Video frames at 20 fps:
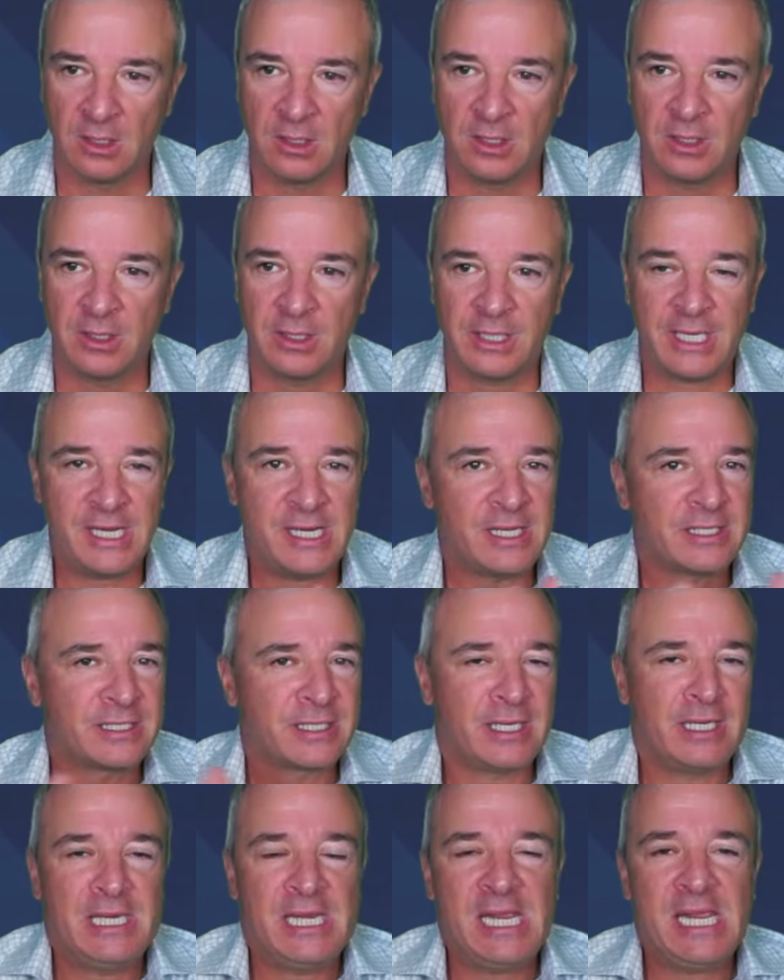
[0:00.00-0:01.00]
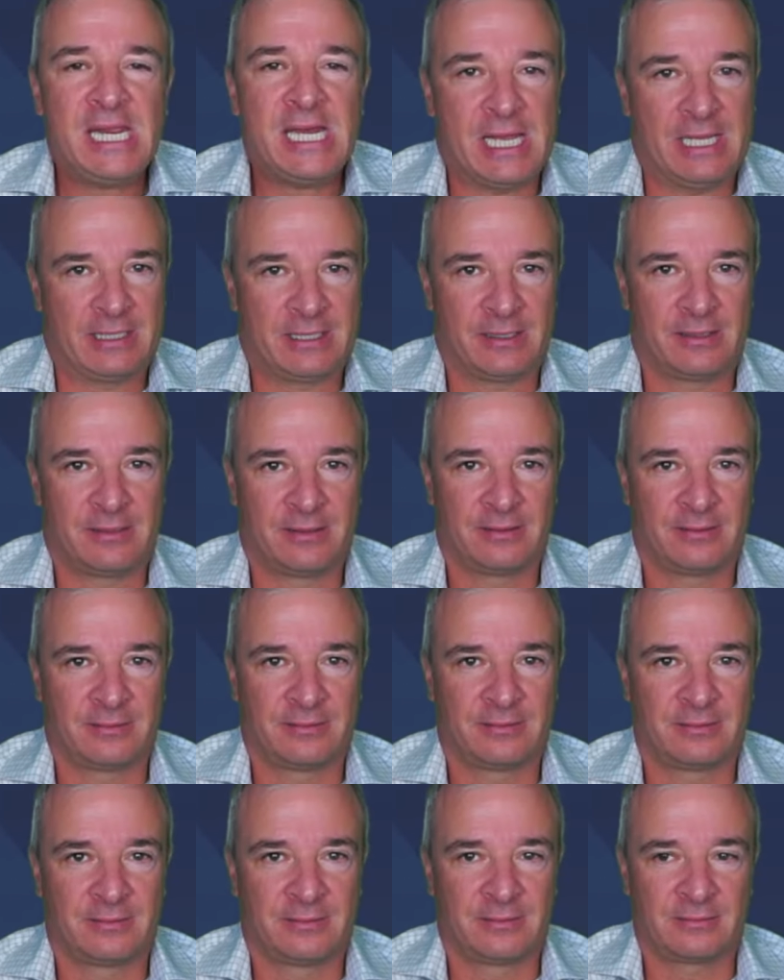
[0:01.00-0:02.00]
He doesn't need it.
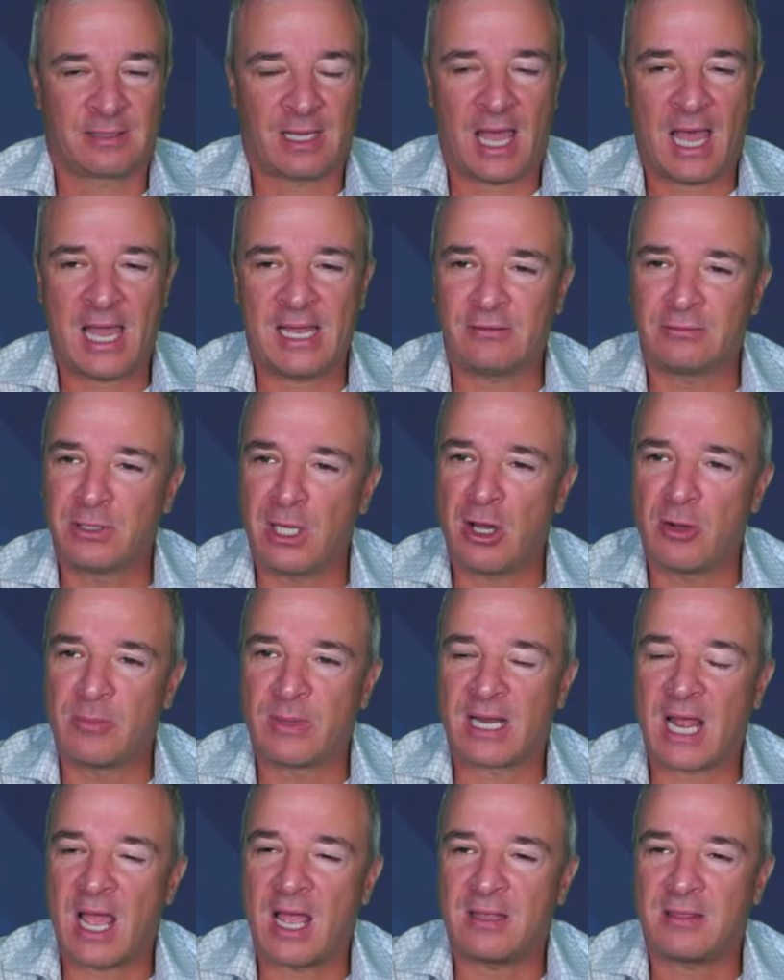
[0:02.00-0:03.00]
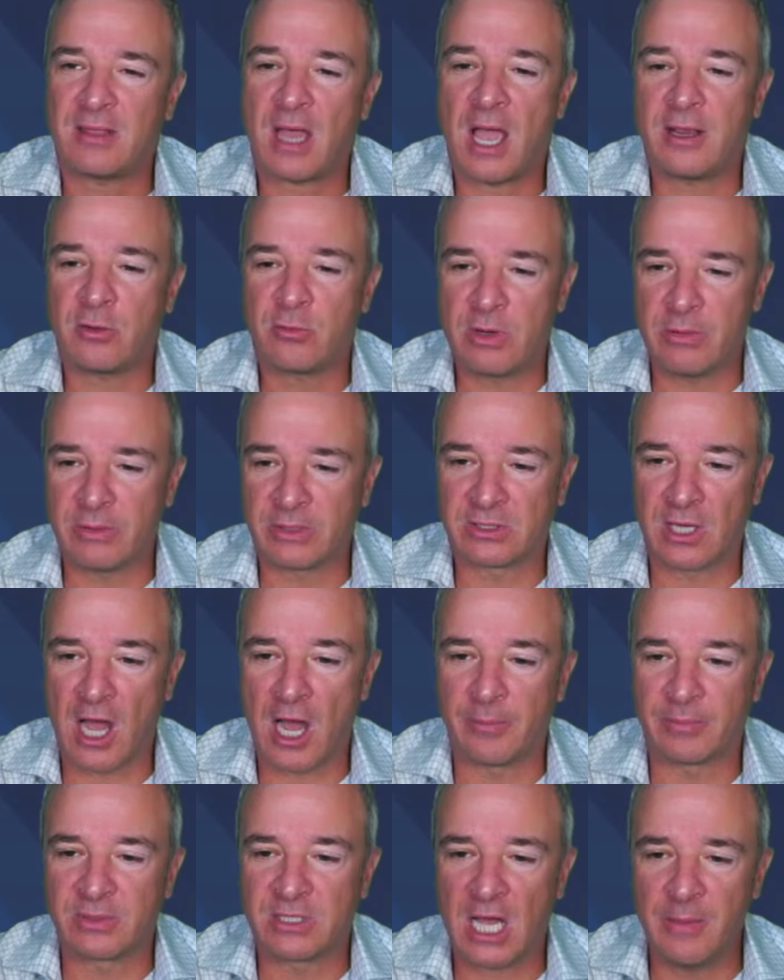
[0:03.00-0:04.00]
Like I don't know, man. I I agree with
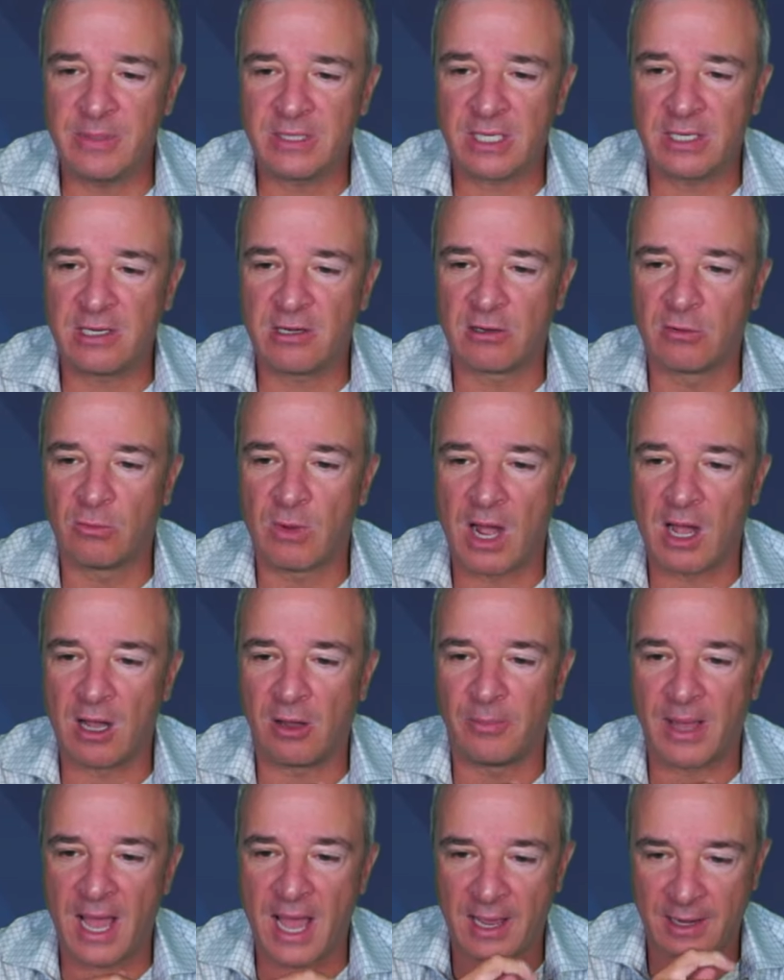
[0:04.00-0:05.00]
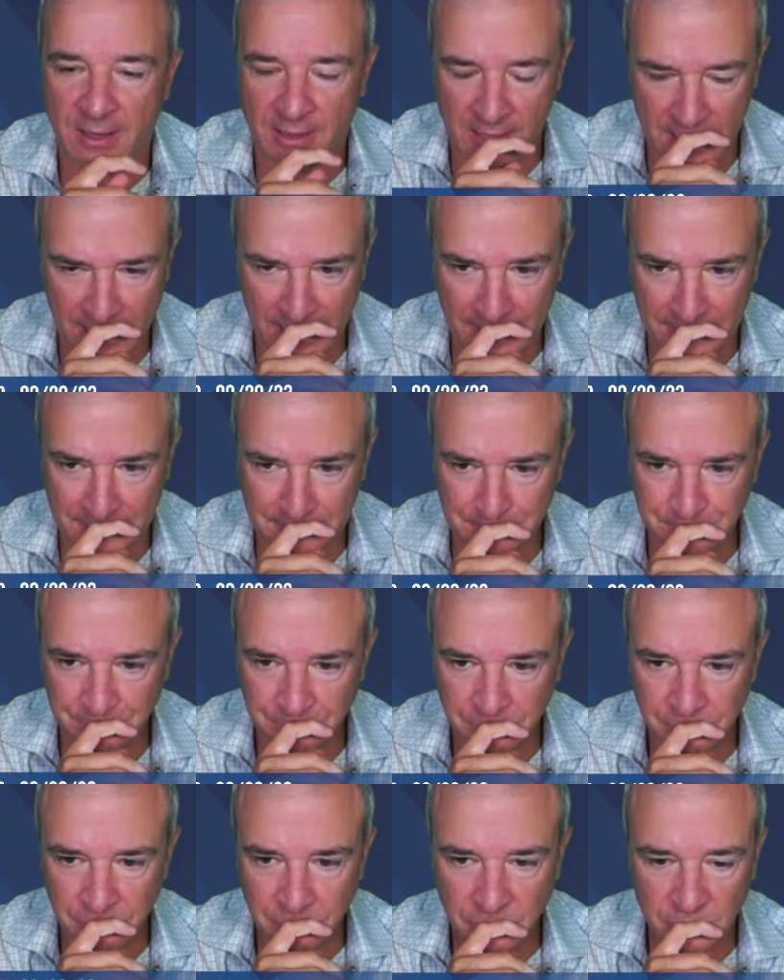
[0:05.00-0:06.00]
Tom. Tom said here a while back um,
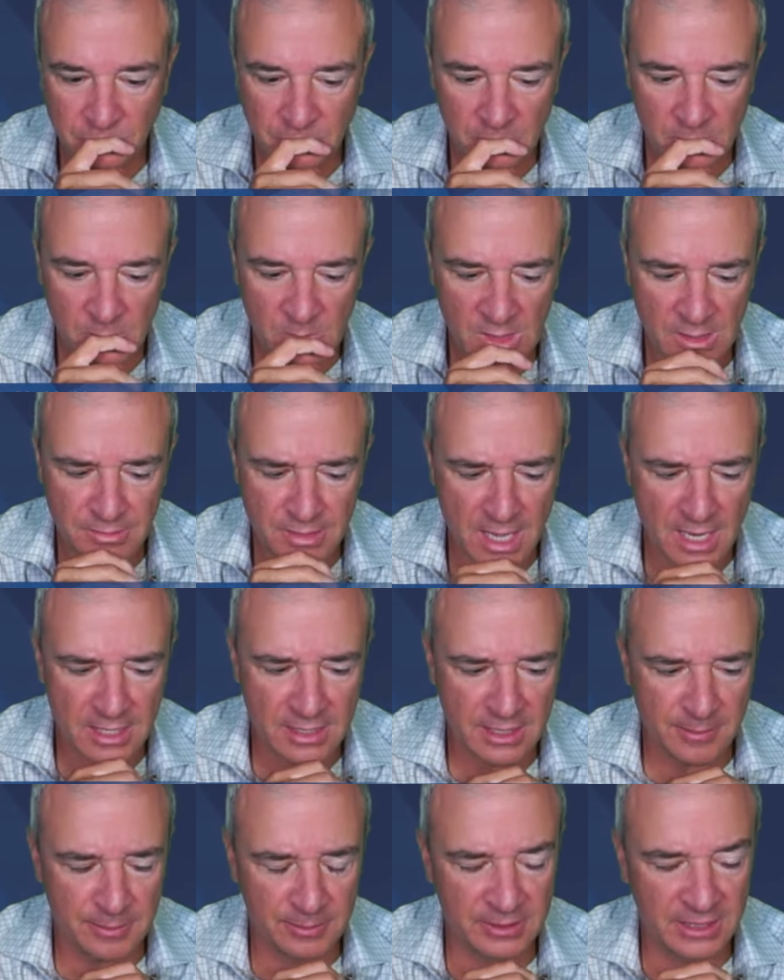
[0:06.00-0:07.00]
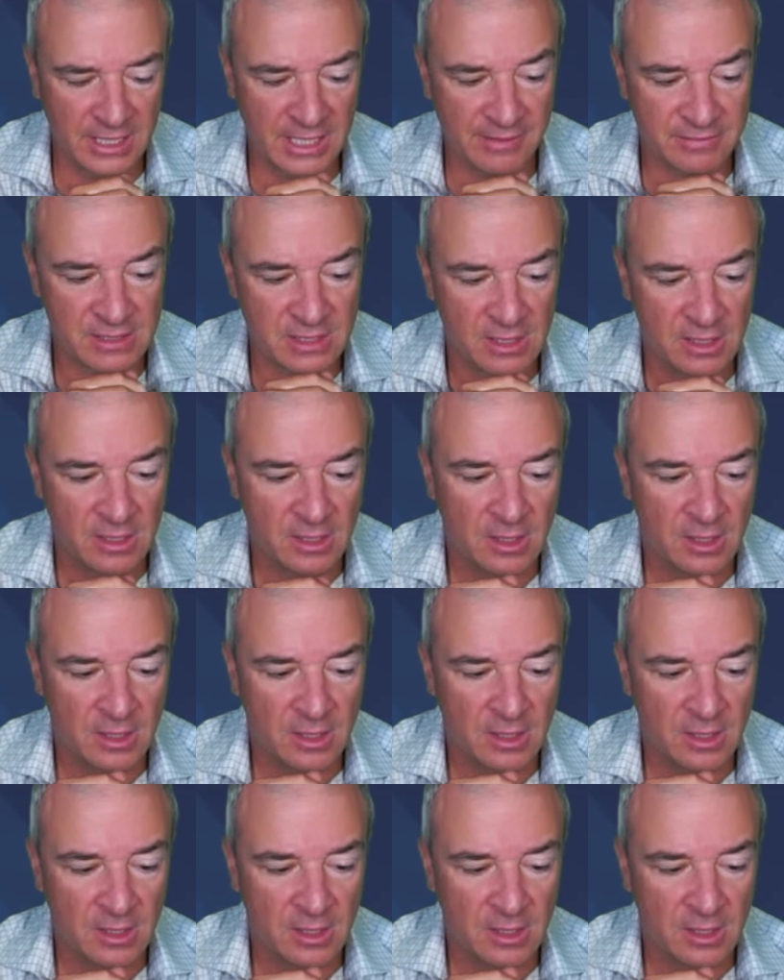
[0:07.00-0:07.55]
that he believes